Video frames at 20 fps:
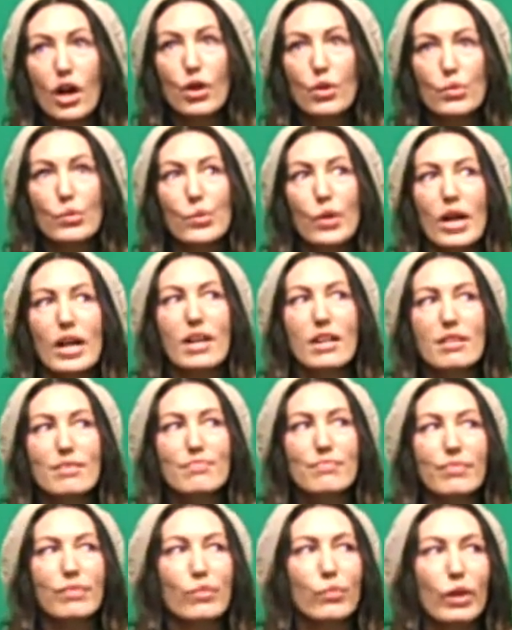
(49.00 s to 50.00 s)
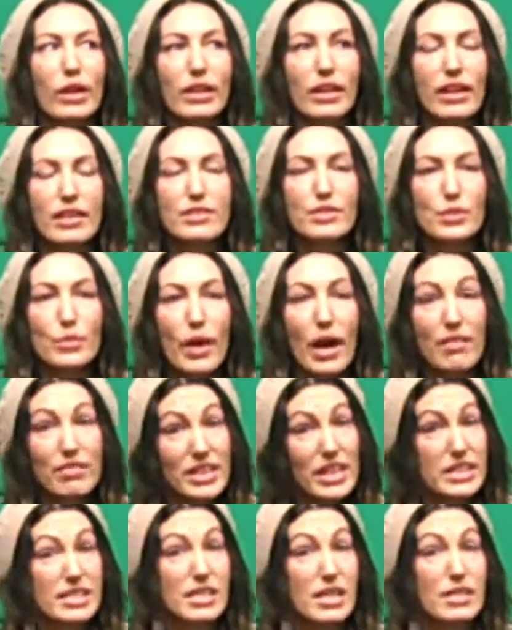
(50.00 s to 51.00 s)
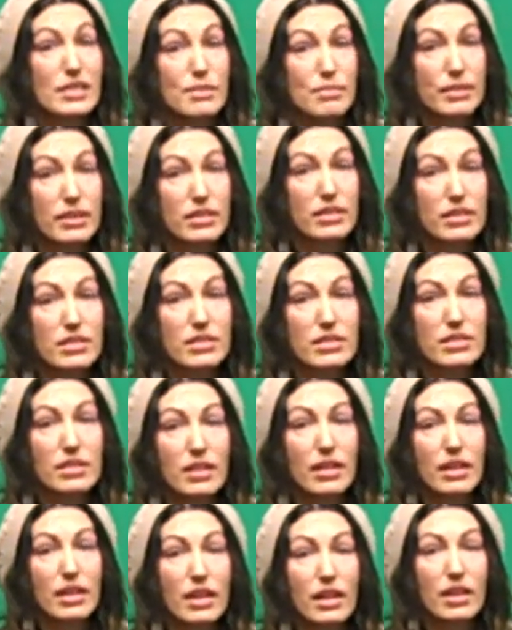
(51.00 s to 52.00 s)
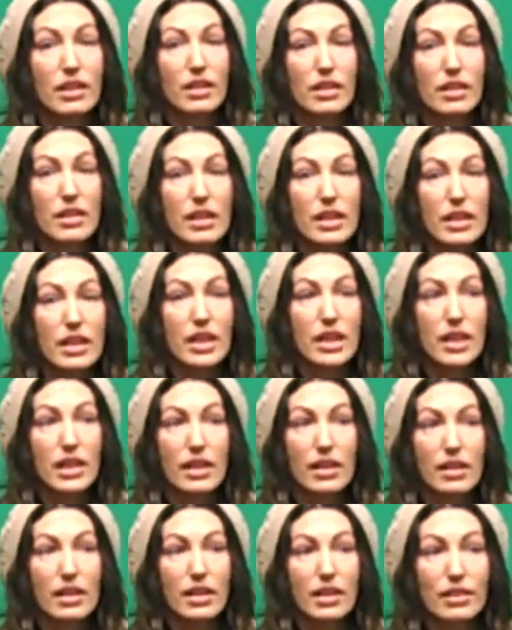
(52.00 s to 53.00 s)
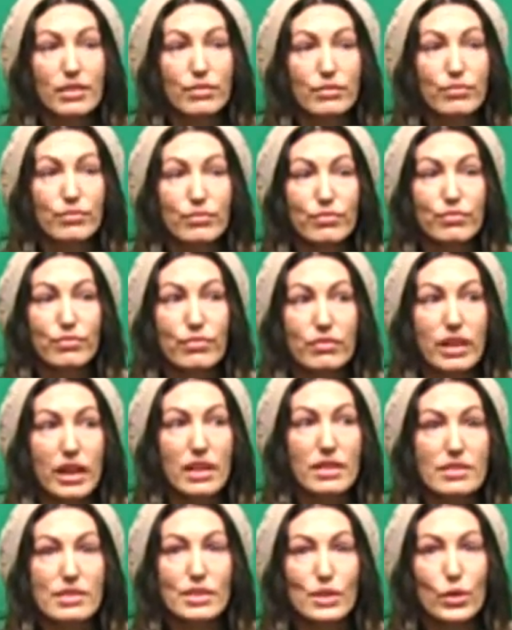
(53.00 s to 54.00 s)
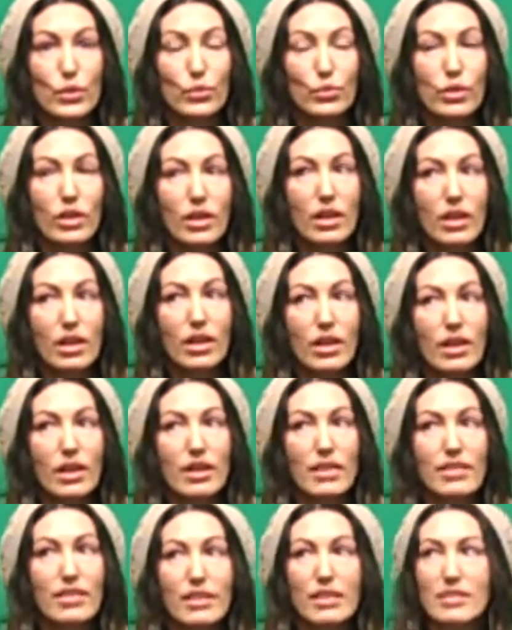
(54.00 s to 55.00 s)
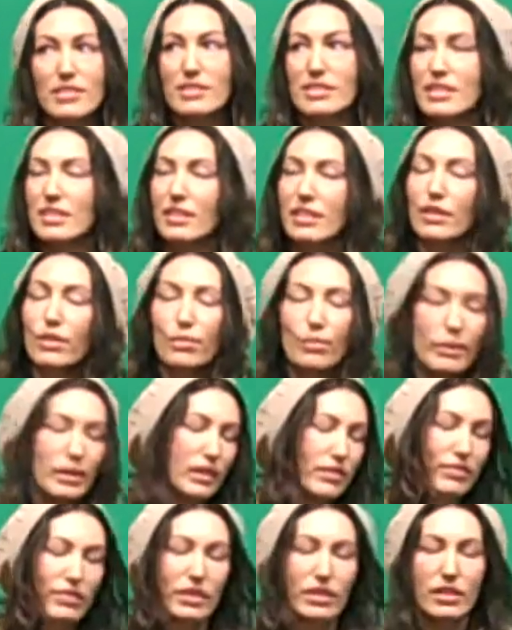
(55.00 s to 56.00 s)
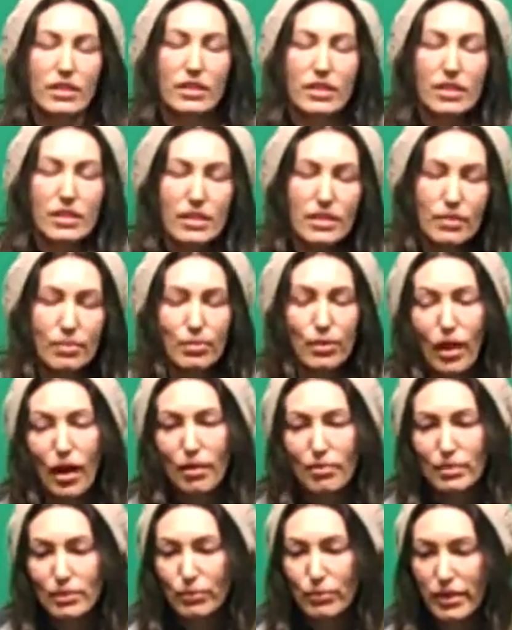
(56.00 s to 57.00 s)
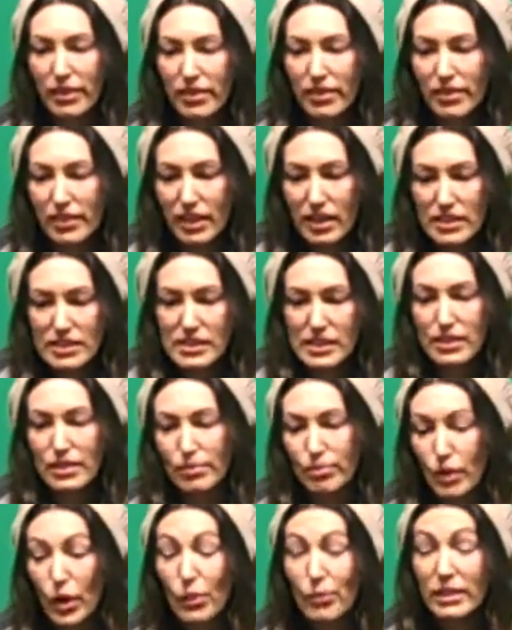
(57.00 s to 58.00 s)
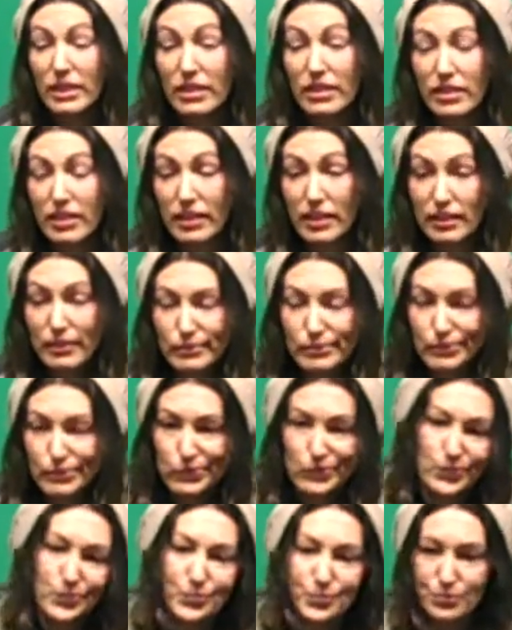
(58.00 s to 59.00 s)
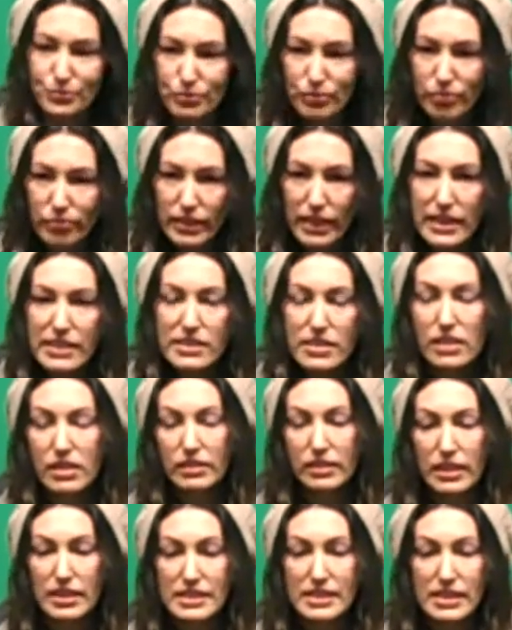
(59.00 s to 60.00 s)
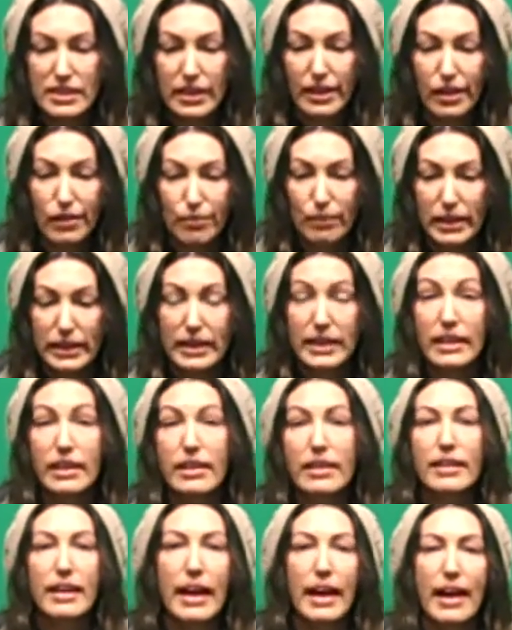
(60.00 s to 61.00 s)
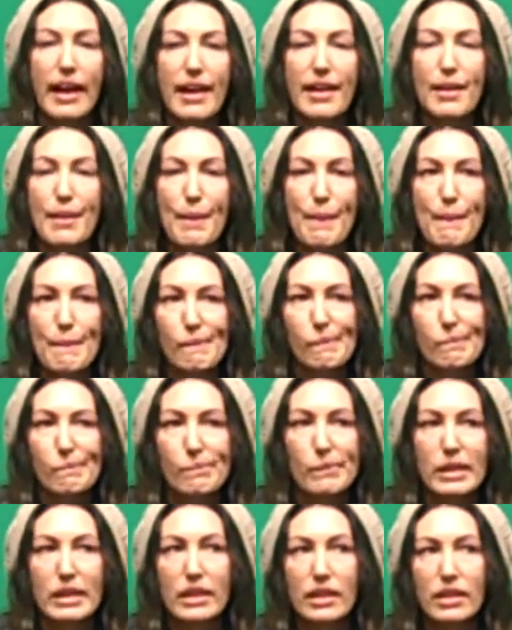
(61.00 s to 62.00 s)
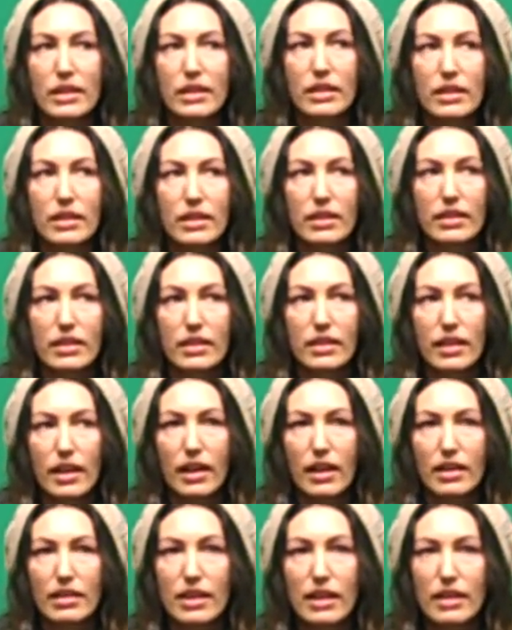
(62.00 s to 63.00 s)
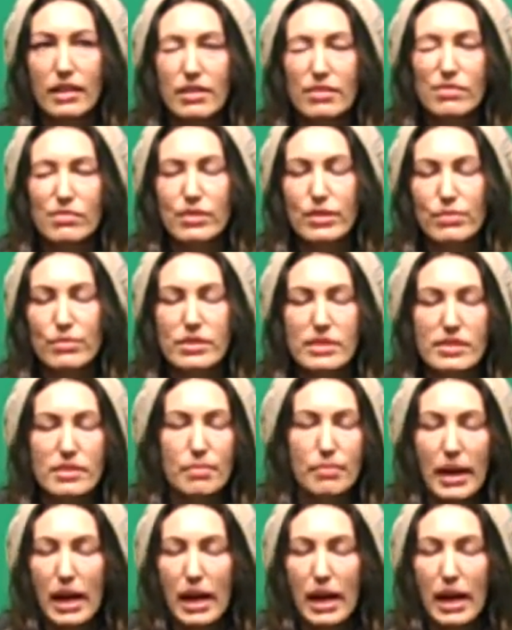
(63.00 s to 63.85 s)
Oh, well, I do have an ex-husband, and he kind of, yeah, so there's a little bit of a problem with us at the moment. He's got custody of my kid, and yeah, there was a